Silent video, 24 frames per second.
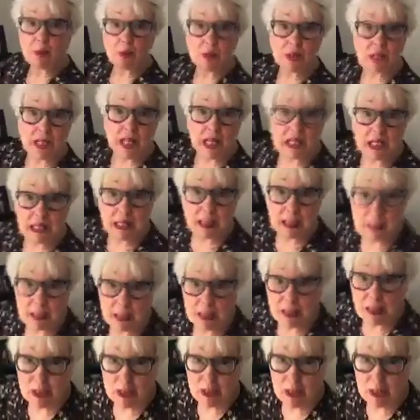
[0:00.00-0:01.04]
What's that? Did
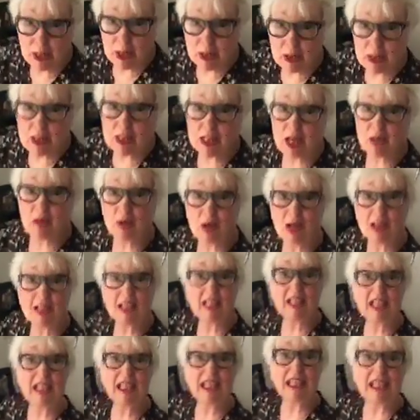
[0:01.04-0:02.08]
you write it? Did I
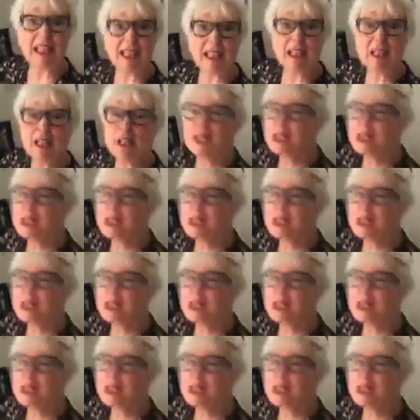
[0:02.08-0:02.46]
write it here?